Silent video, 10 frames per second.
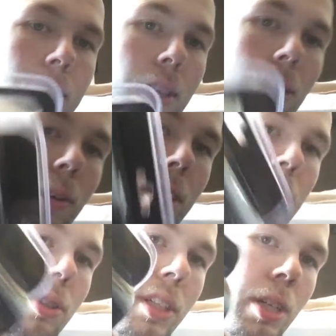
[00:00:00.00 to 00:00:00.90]
So
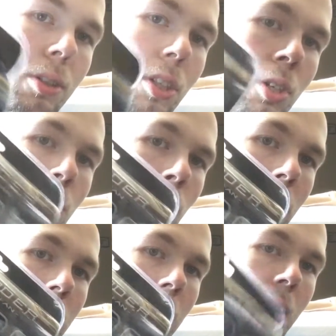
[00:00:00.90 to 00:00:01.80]
here's the new
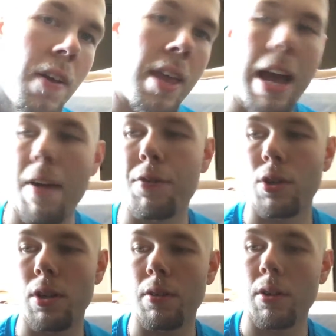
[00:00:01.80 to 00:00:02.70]
one.
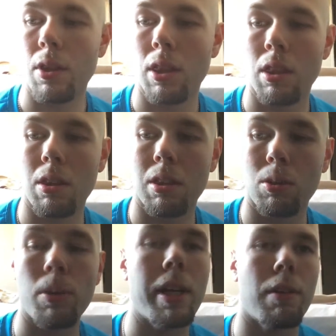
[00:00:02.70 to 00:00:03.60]
After
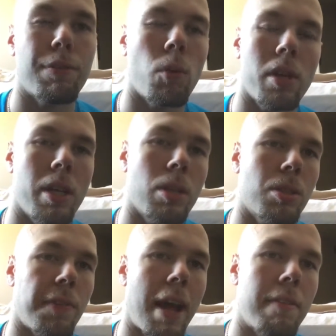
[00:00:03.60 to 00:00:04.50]
3 or 4
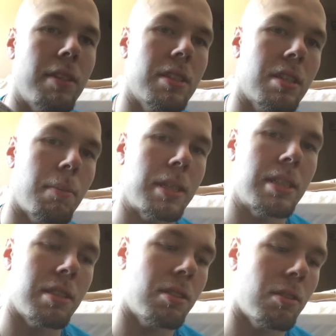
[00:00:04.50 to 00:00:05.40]
years of having this on my
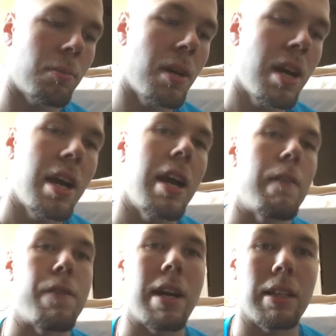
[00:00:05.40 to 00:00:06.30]
system,
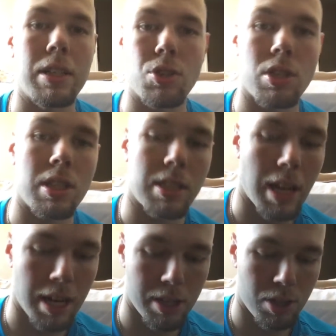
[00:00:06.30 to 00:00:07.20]
it finally just
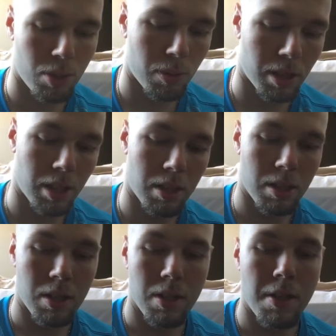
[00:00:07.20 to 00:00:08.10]
decided to
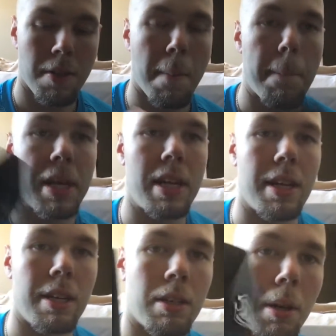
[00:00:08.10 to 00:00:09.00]

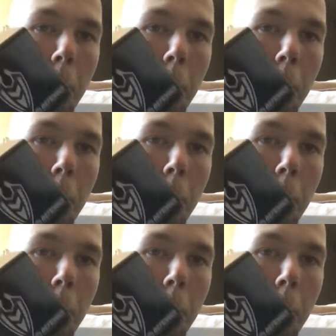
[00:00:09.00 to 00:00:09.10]
be